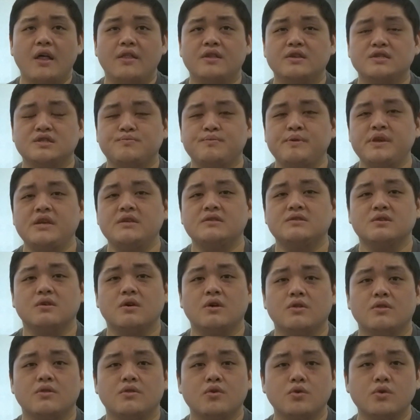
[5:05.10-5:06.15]
The speeds
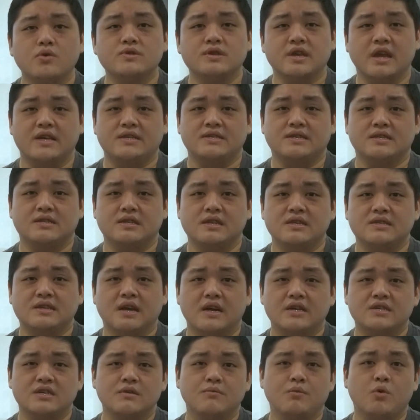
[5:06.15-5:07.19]
on those SSDs
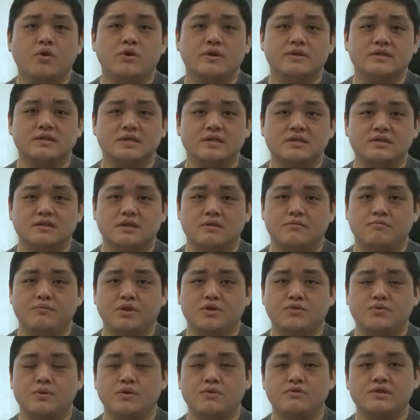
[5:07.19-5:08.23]
are actually more consistent
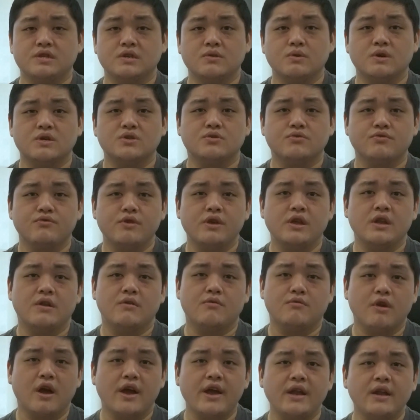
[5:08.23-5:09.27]
between sequential read
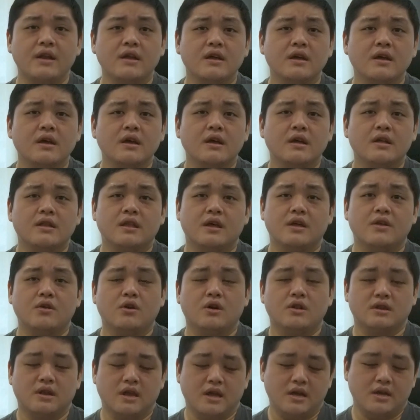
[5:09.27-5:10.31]
and write. They're
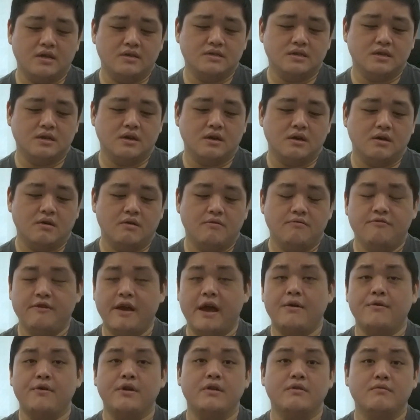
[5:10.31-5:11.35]
not as uh,
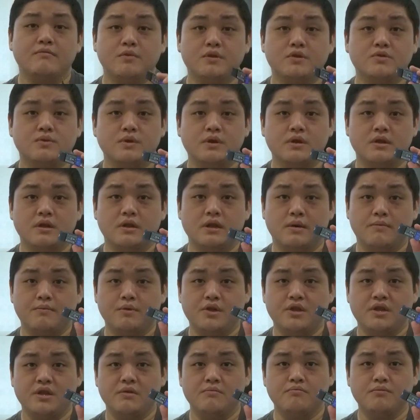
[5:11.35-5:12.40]
varied between the
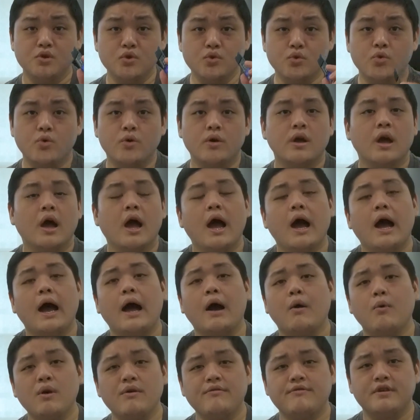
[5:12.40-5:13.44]
WD Blue.
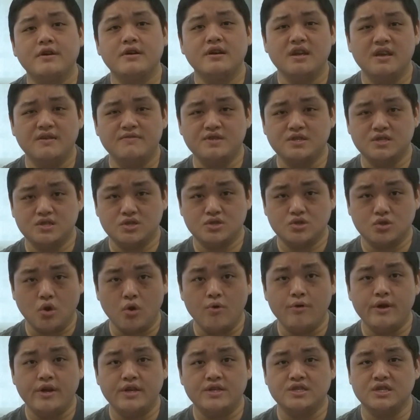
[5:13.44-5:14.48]
However, if
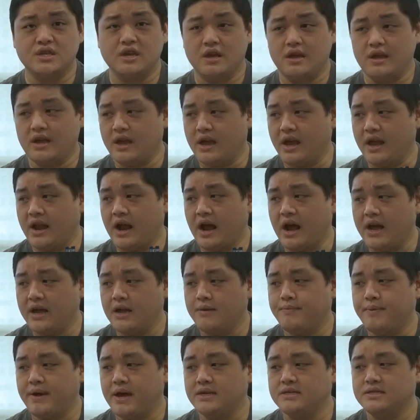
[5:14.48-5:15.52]
storage and high
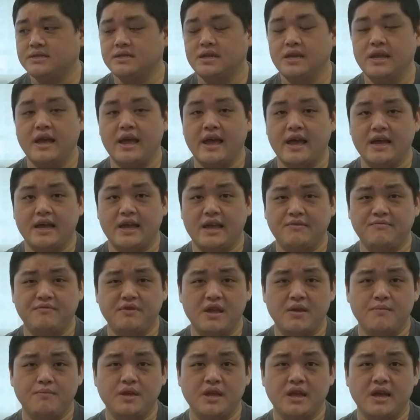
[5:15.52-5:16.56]
capacity
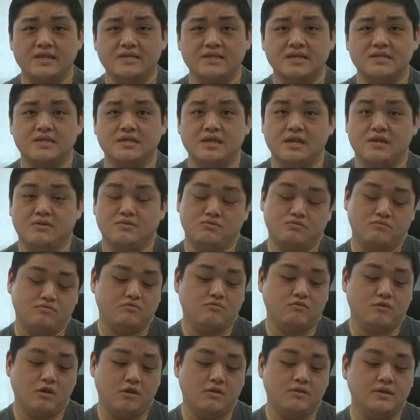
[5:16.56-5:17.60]
NVMe
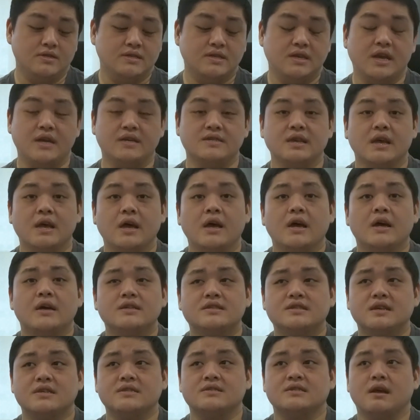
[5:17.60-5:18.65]
SSDs, well in this case,
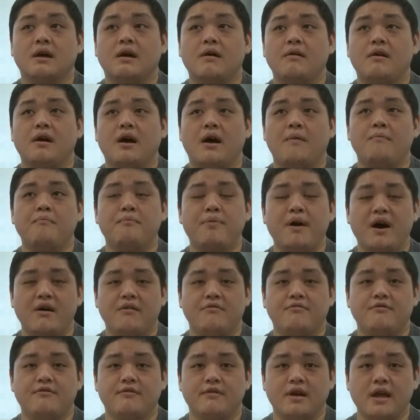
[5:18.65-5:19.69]
just
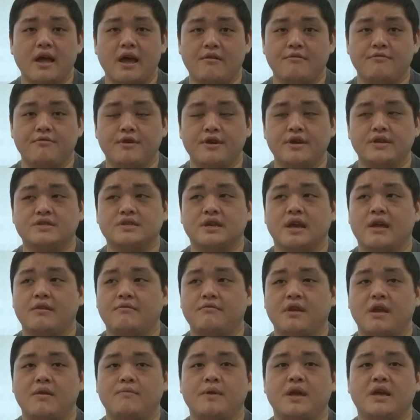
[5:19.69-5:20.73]
above average
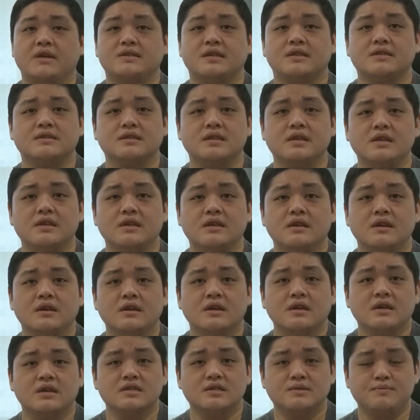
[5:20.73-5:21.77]
NVMe SSD
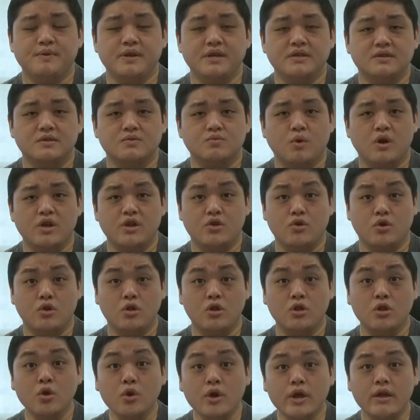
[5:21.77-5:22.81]
speeds is what you're
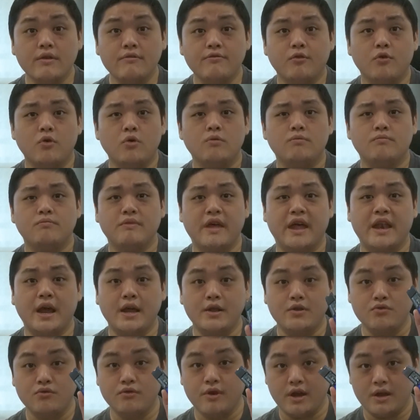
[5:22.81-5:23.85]
looking for, then I
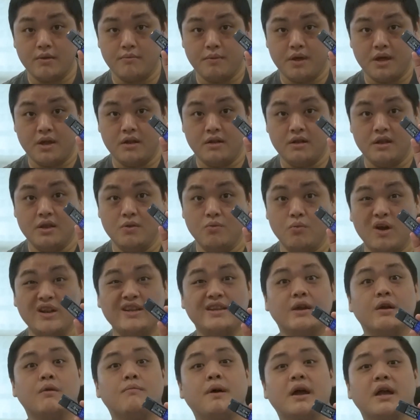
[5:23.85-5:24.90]
do recommend the one
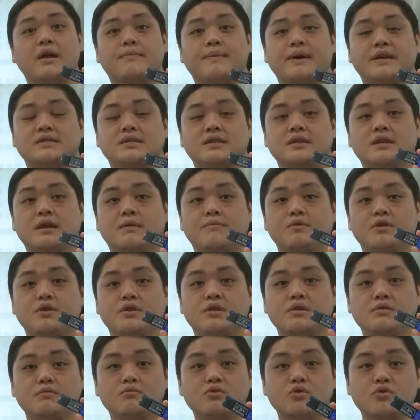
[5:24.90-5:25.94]
terabyte capacity
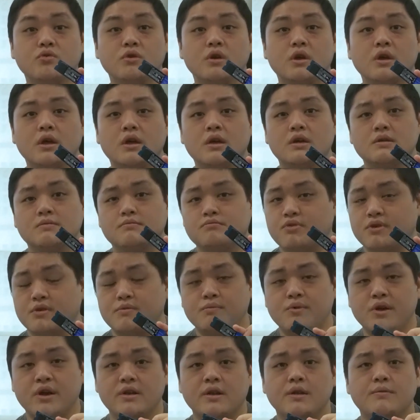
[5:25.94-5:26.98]
WD Blue,
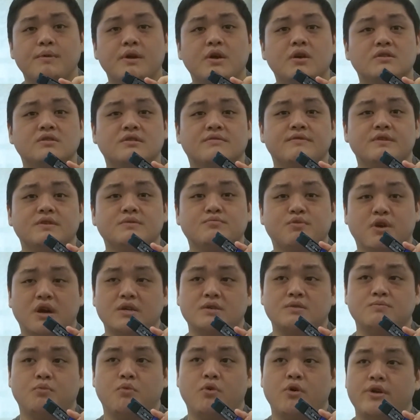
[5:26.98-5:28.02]
primarily because of its
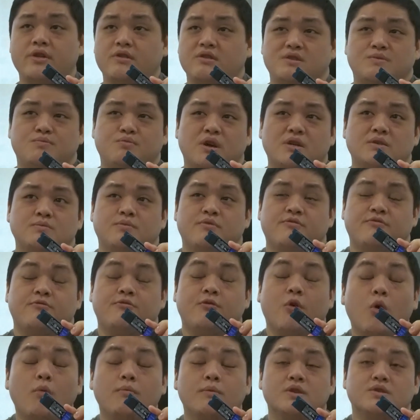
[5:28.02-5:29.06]
price point, its price
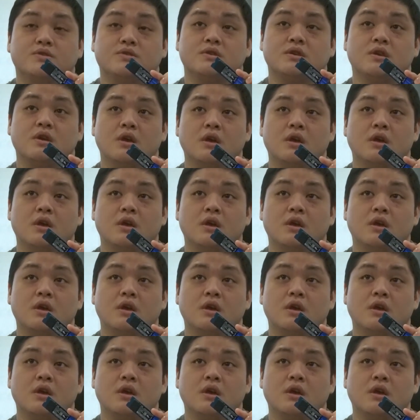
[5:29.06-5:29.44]
performance